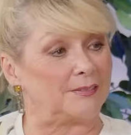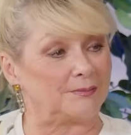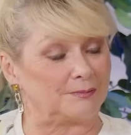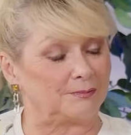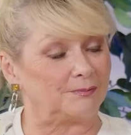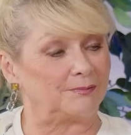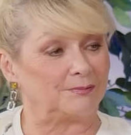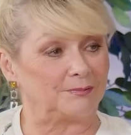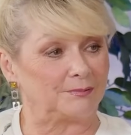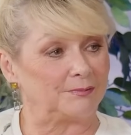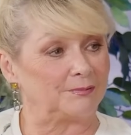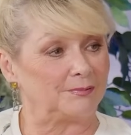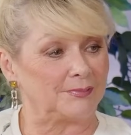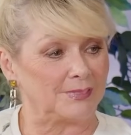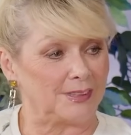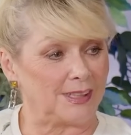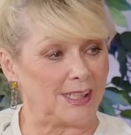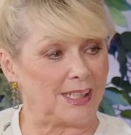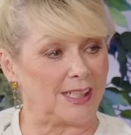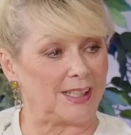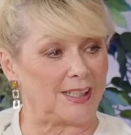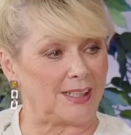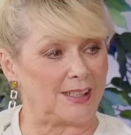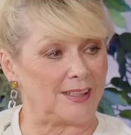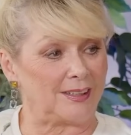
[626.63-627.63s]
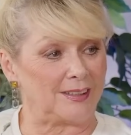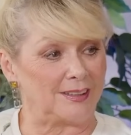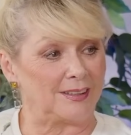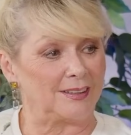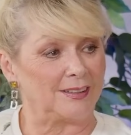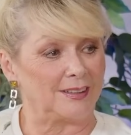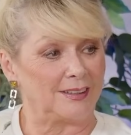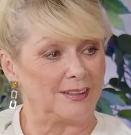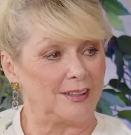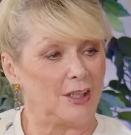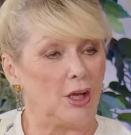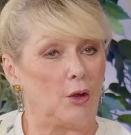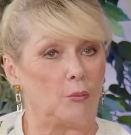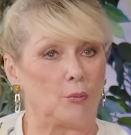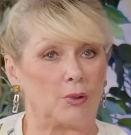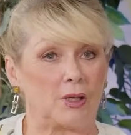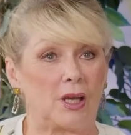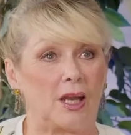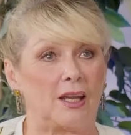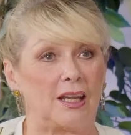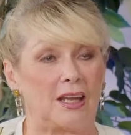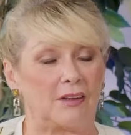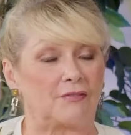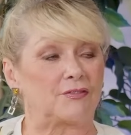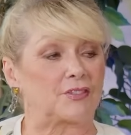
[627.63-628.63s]
That's that's incredible. Yeah. When
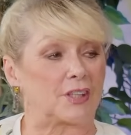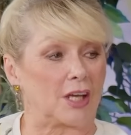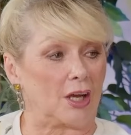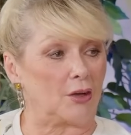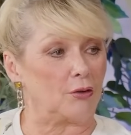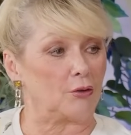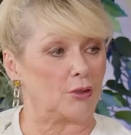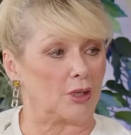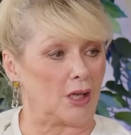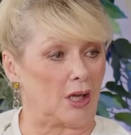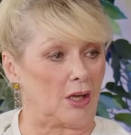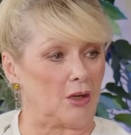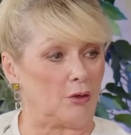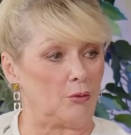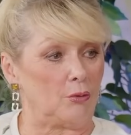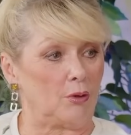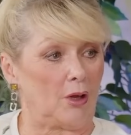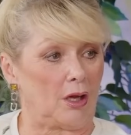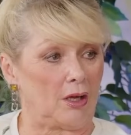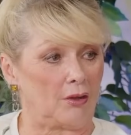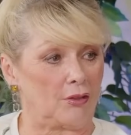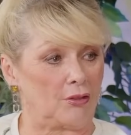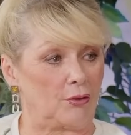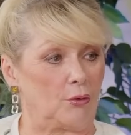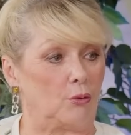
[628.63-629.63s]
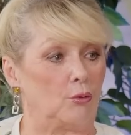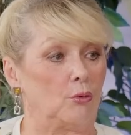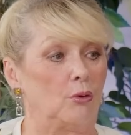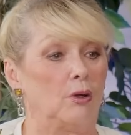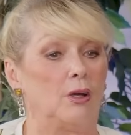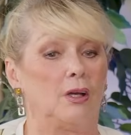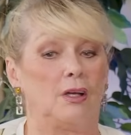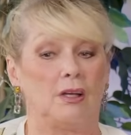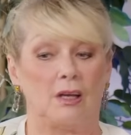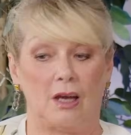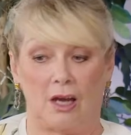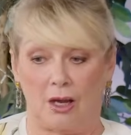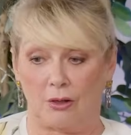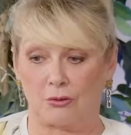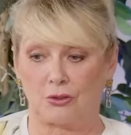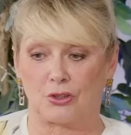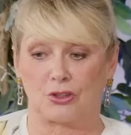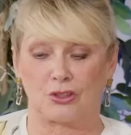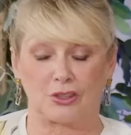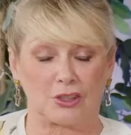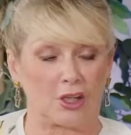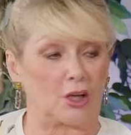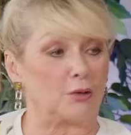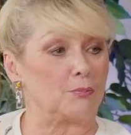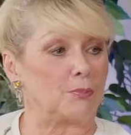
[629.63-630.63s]
I left Coco, I thought I'll
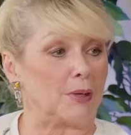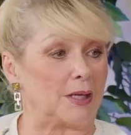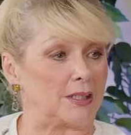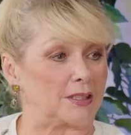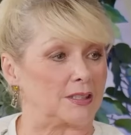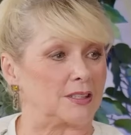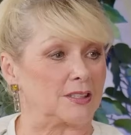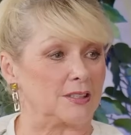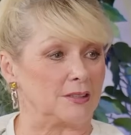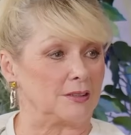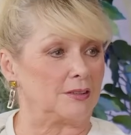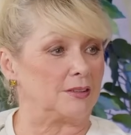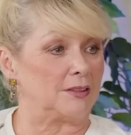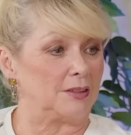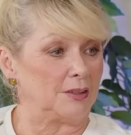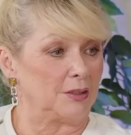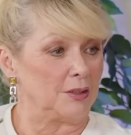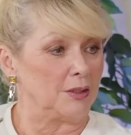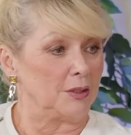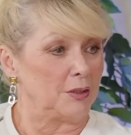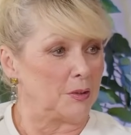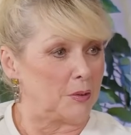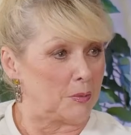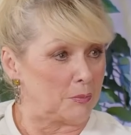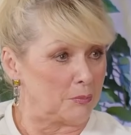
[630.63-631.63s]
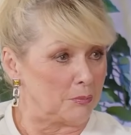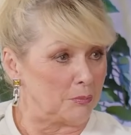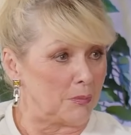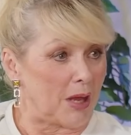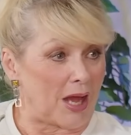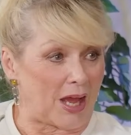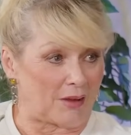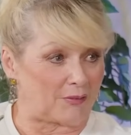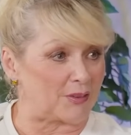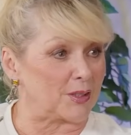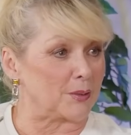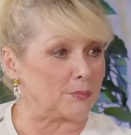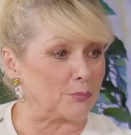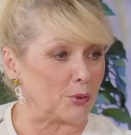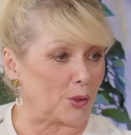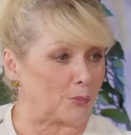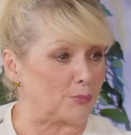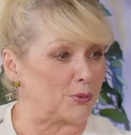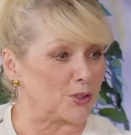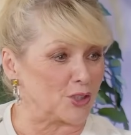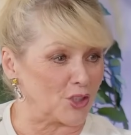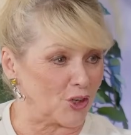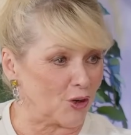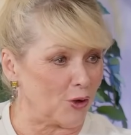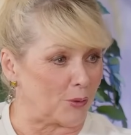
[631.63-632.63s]
just go back to having a
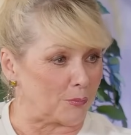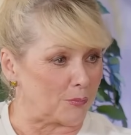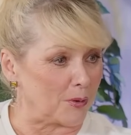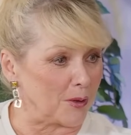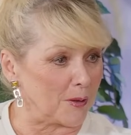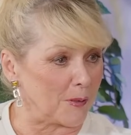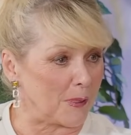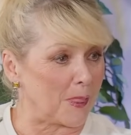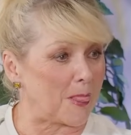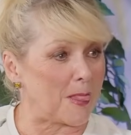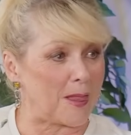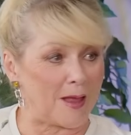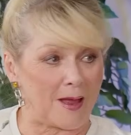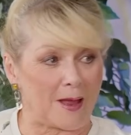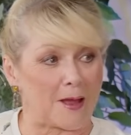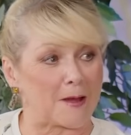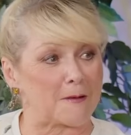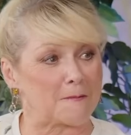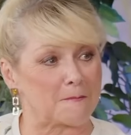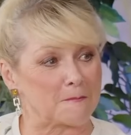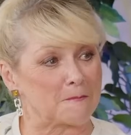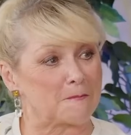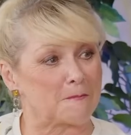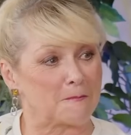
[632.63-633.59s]
proper wow. job. Yeah.